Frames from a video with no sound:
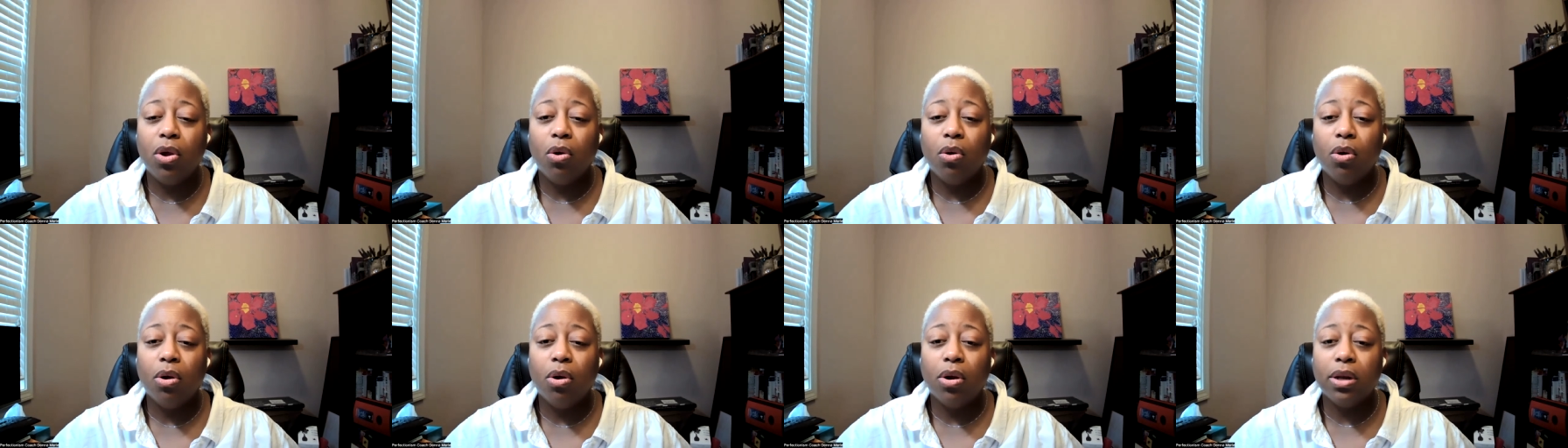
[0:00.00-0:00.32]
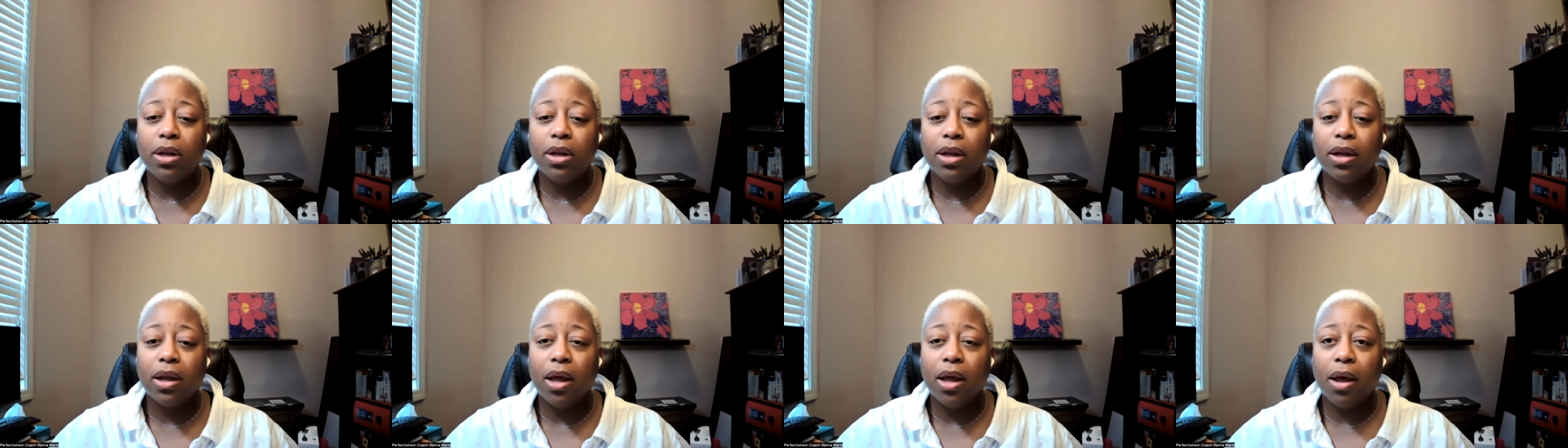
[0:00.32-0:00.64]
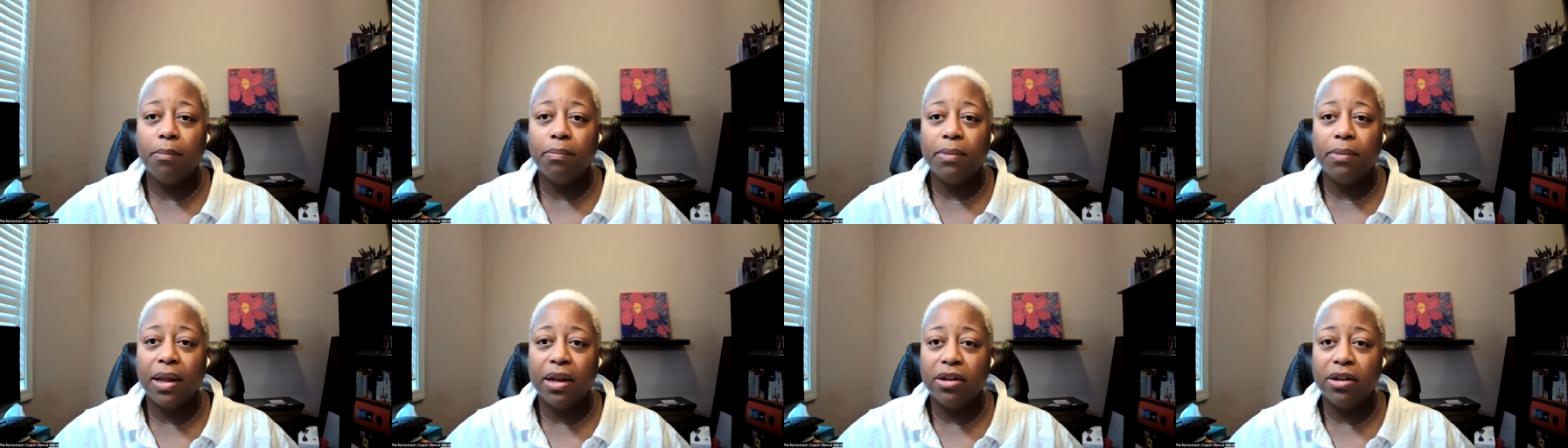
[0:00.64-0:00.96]
or look
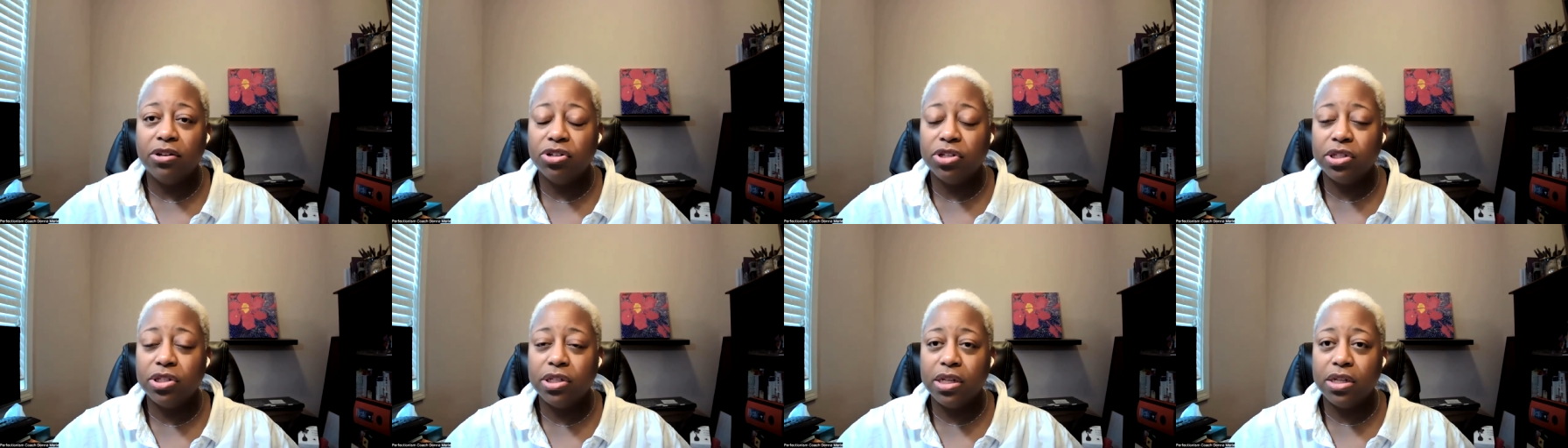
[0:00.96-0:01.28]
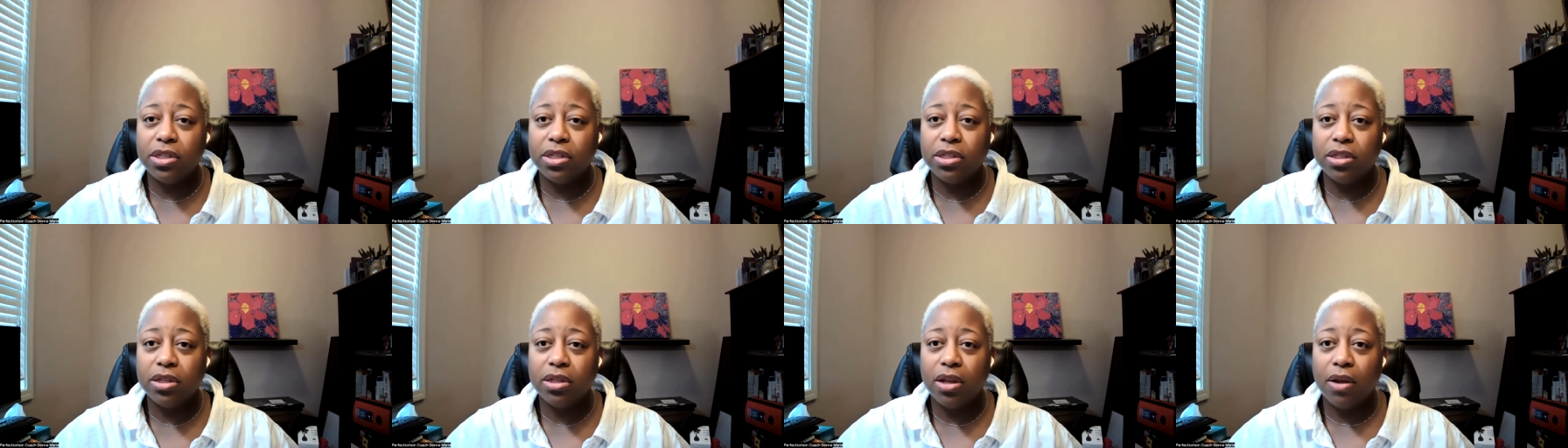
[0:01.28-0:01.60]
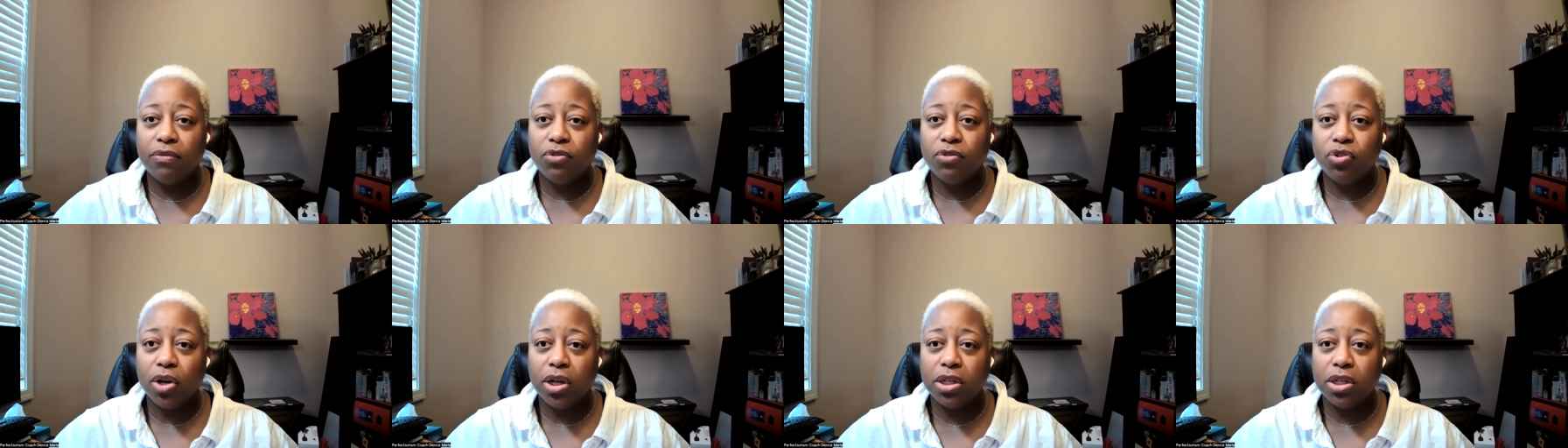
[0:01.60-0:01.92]
up Plant Your Seeds
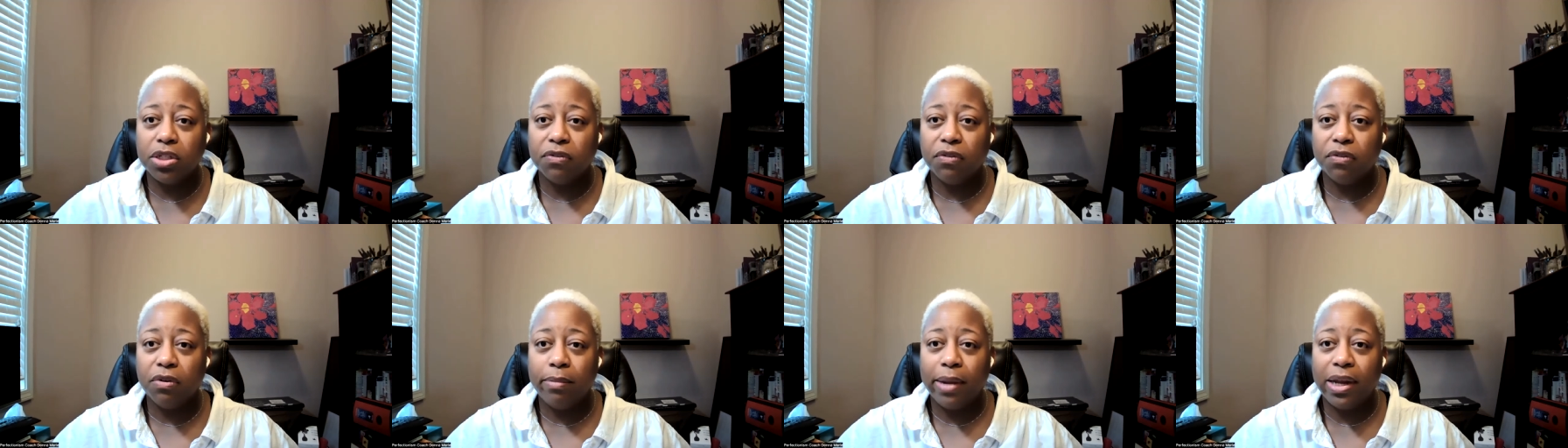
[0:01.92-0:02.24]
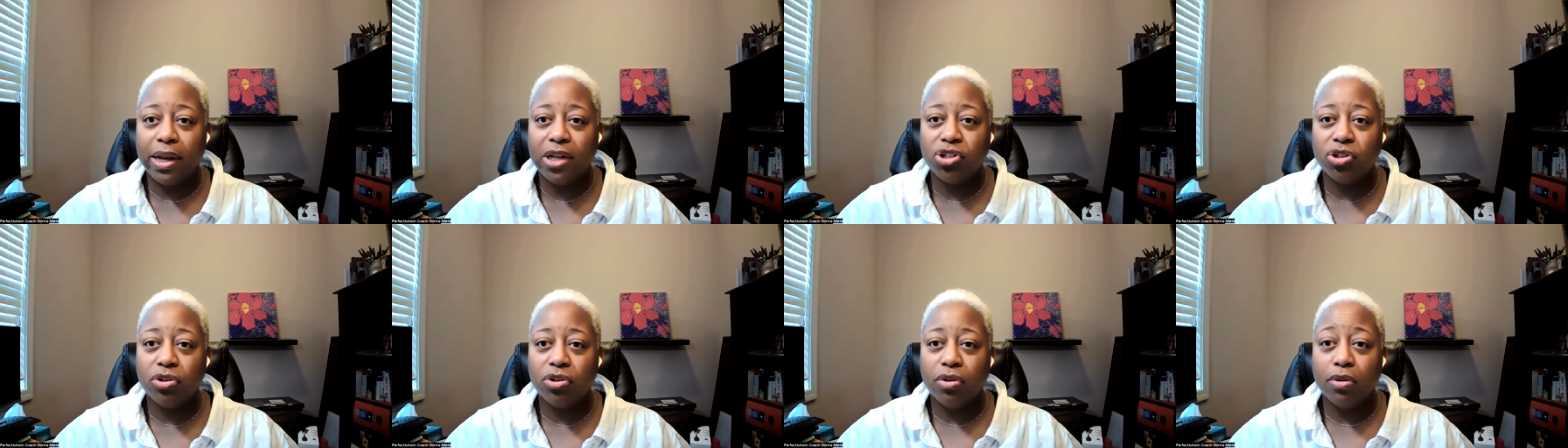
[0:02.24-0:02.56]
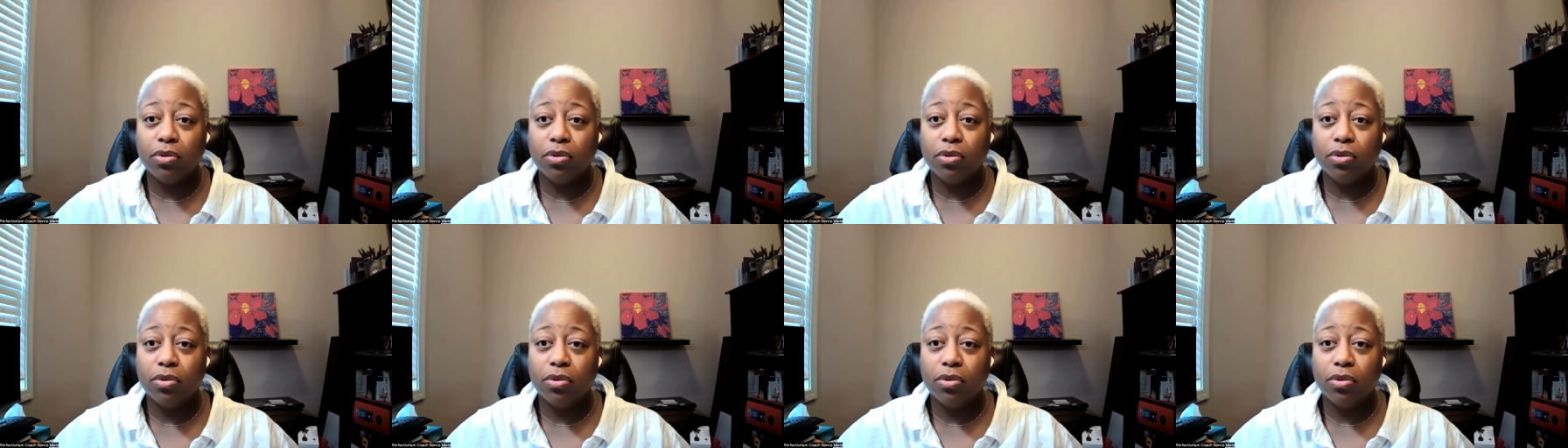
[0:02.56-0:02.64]
of Transformation